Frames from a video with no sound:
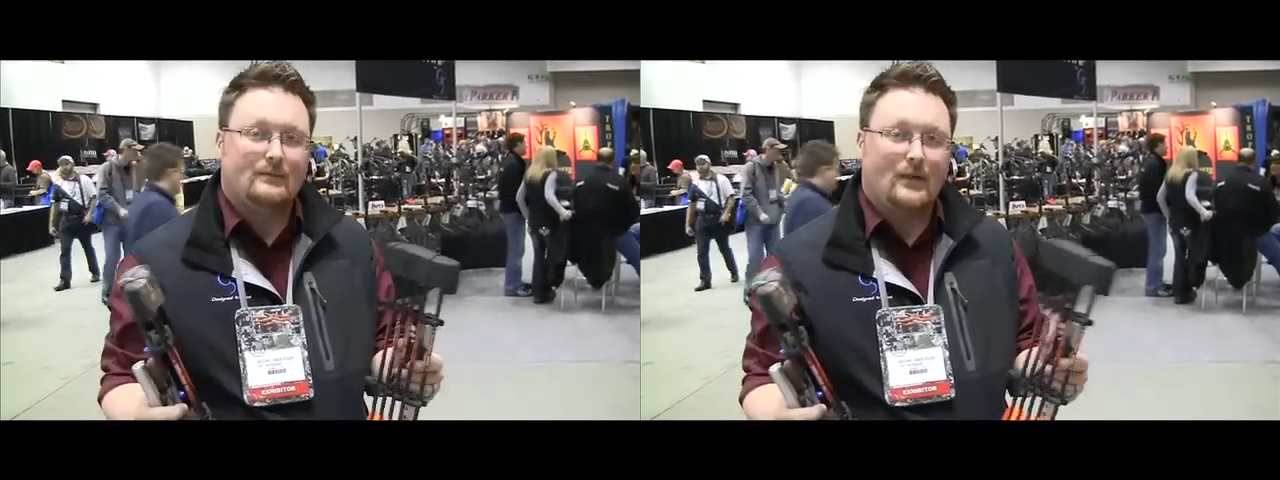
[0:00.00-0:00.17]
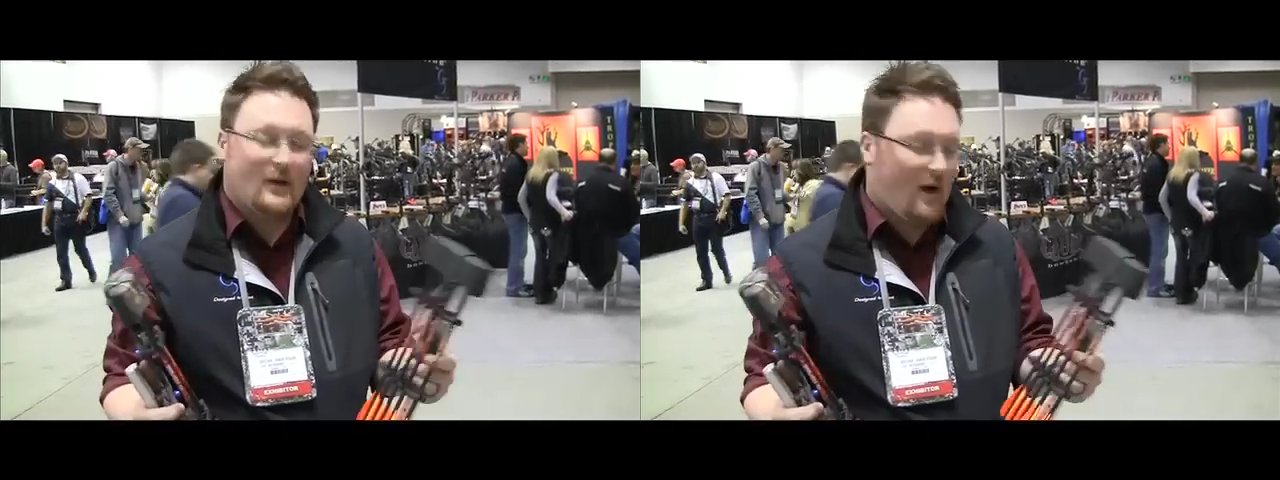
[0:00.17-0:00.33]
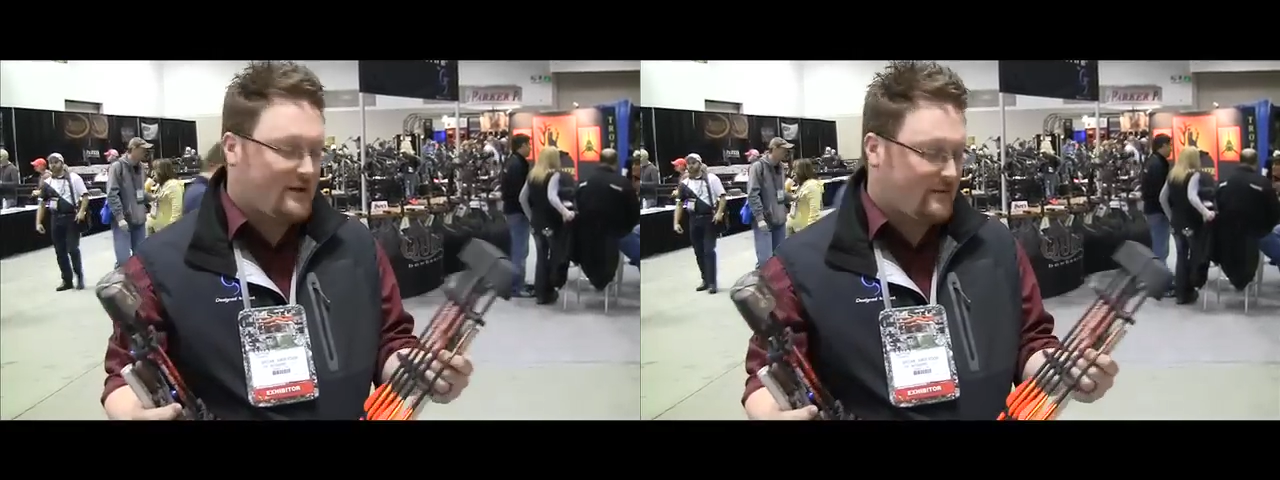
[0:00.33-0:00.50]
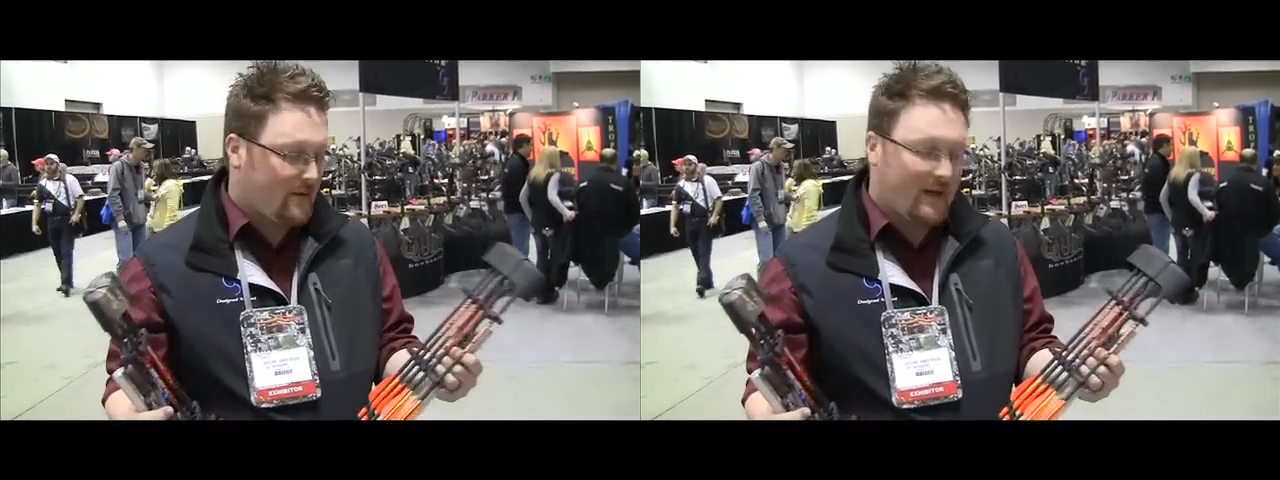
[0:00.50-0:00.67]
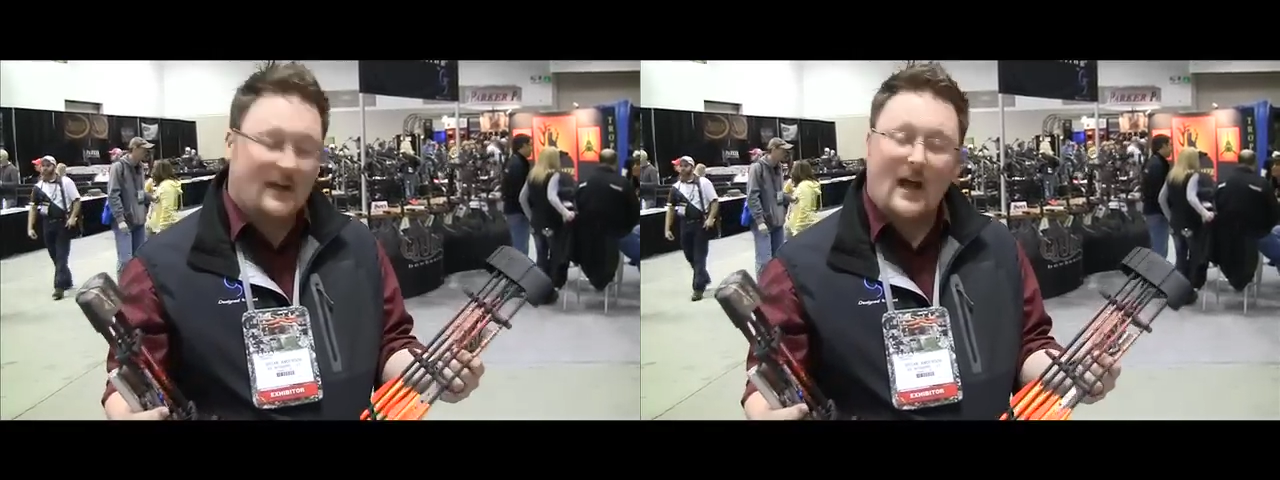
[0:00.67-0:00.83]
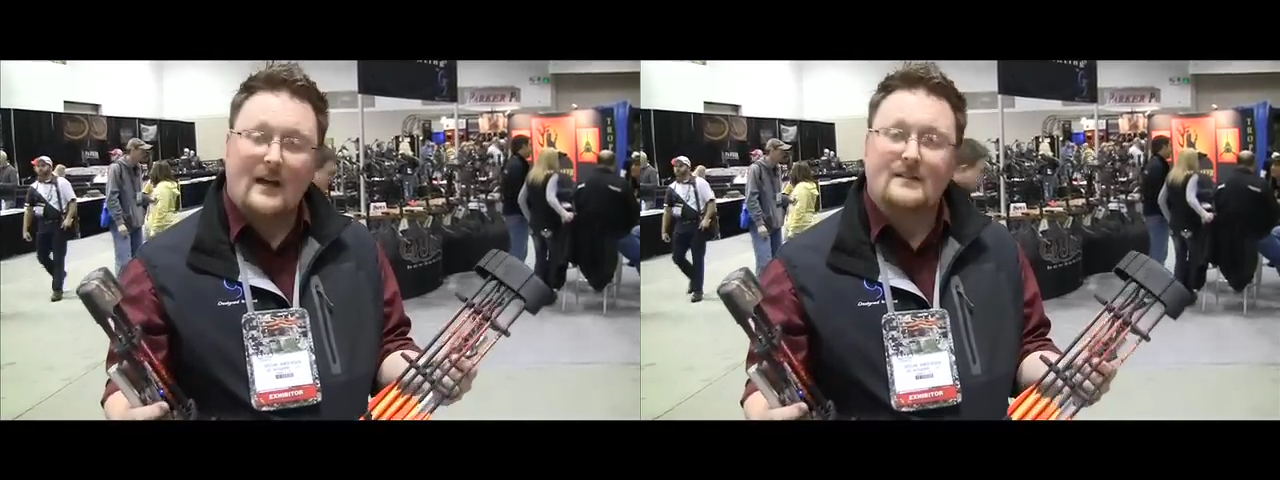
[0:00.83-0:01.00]
pretty awesome
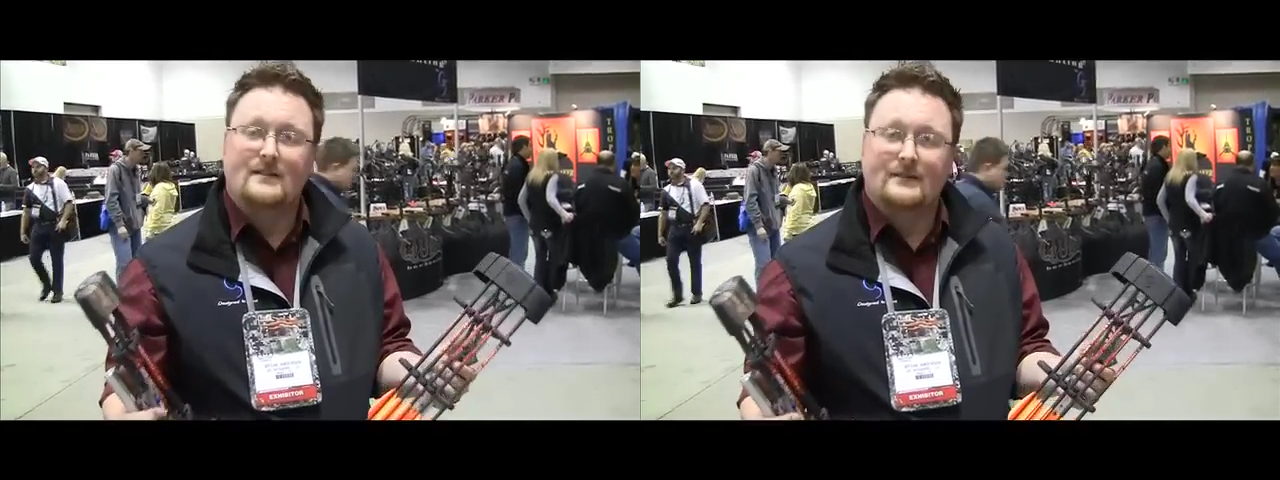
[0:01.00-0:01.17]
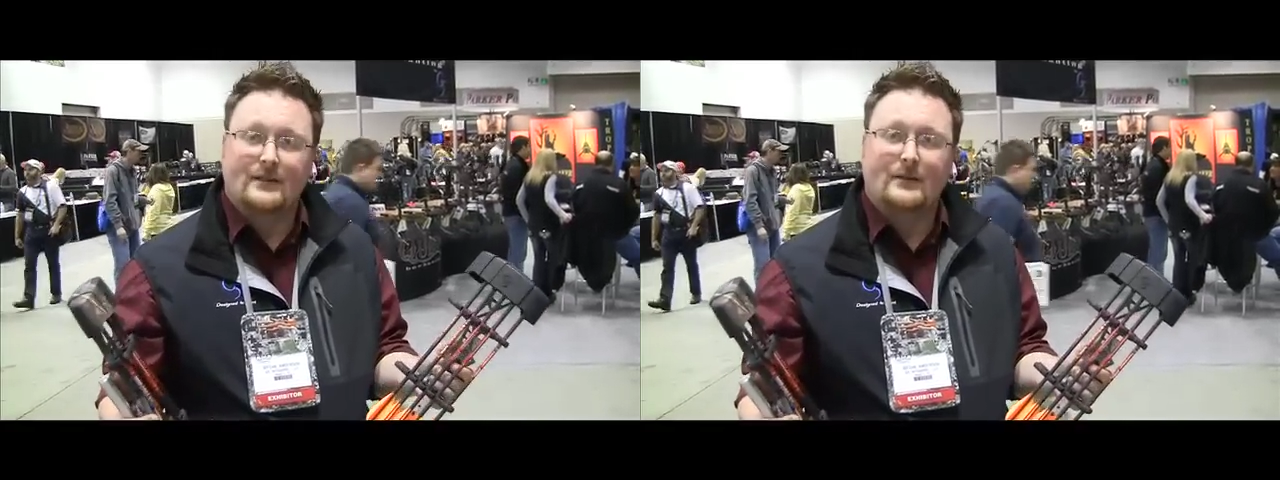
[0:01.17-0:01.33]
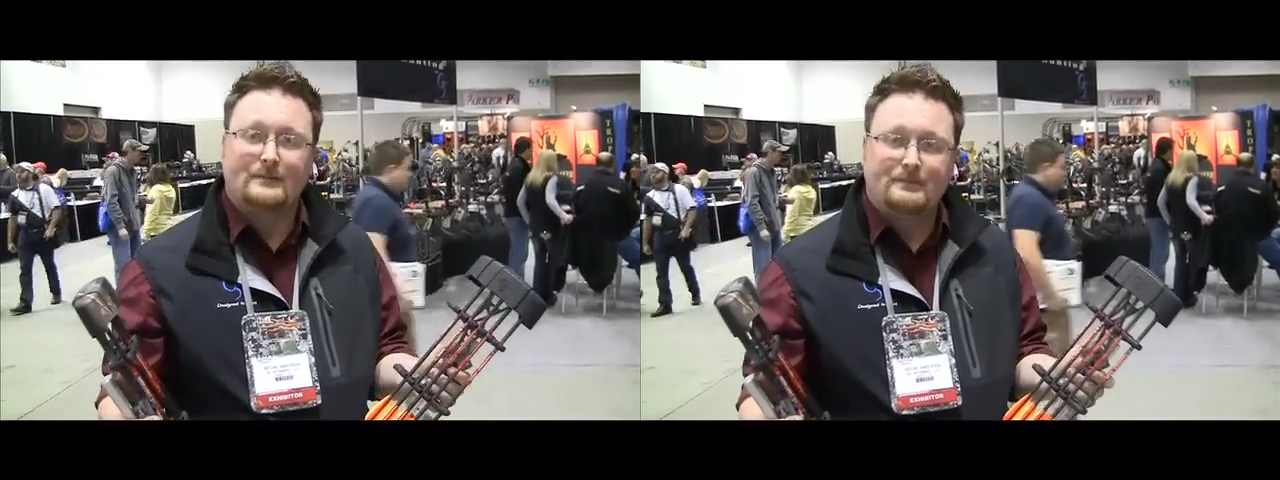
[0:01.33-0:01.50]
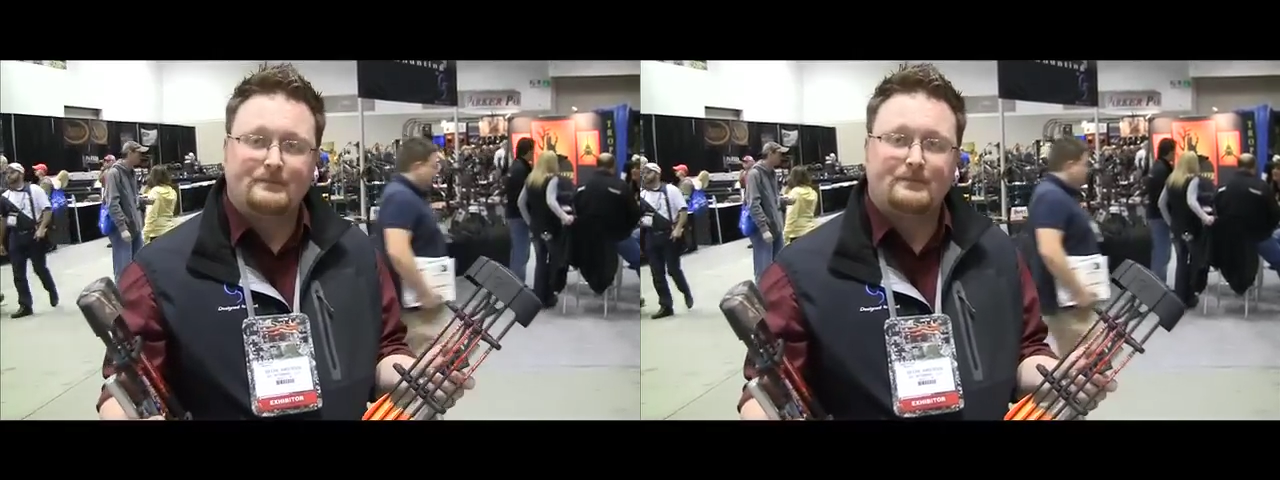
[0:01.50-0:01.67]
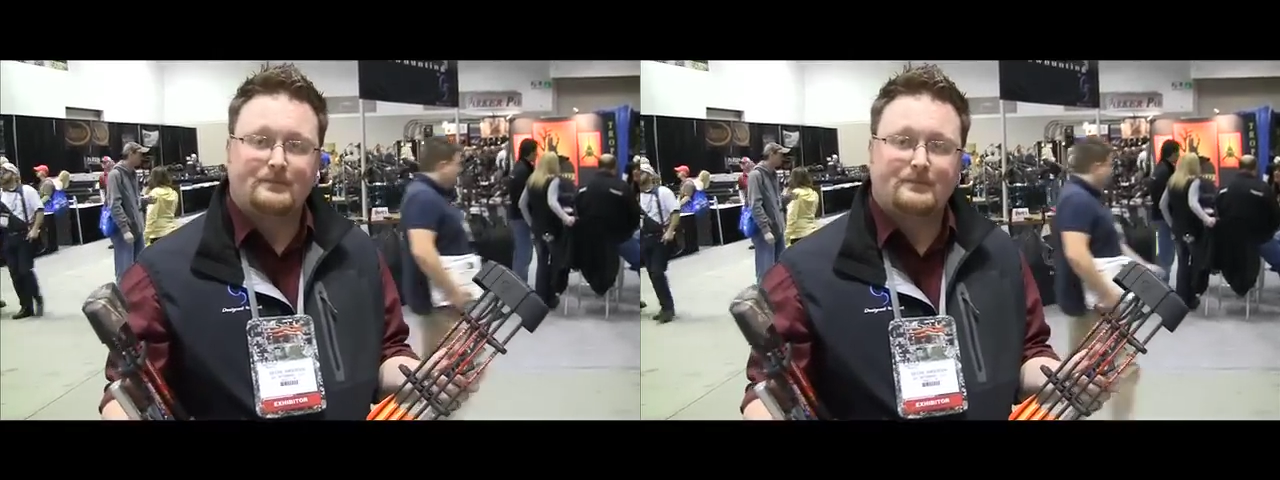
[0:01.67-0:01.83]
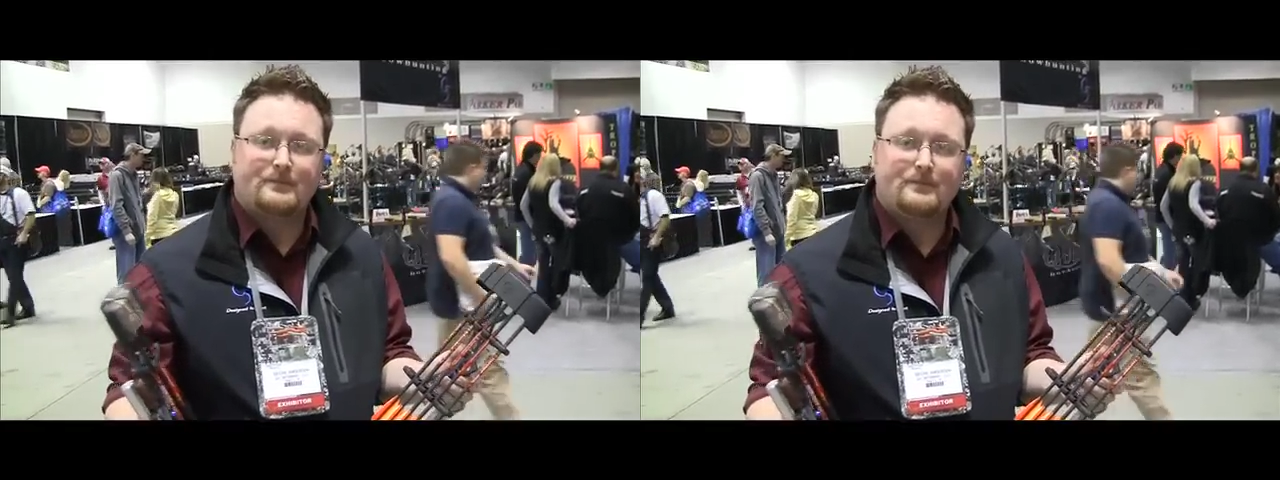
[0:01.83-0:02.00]
gig,
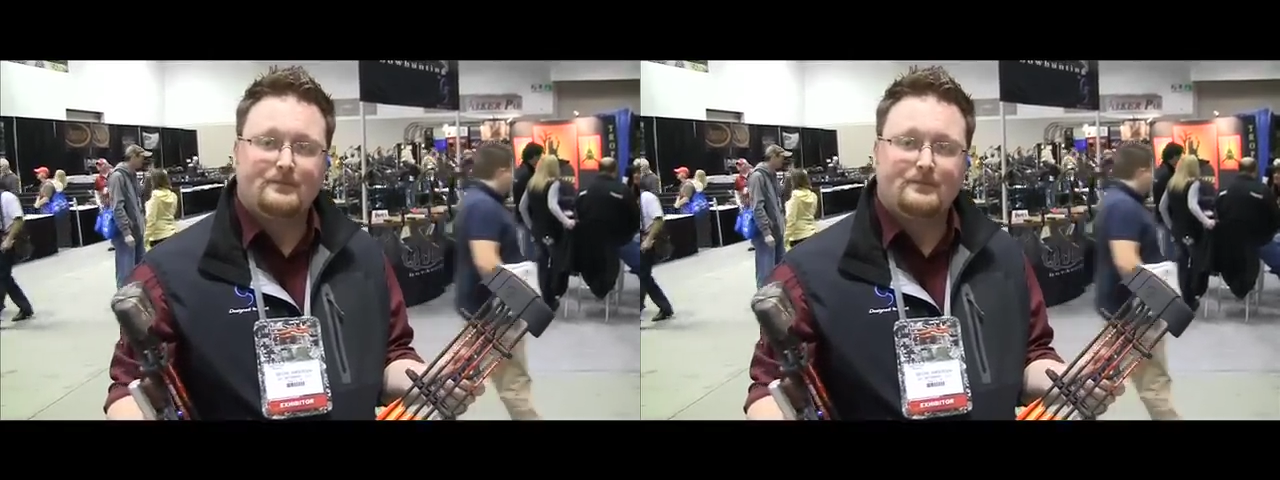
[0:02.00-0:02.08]
guys.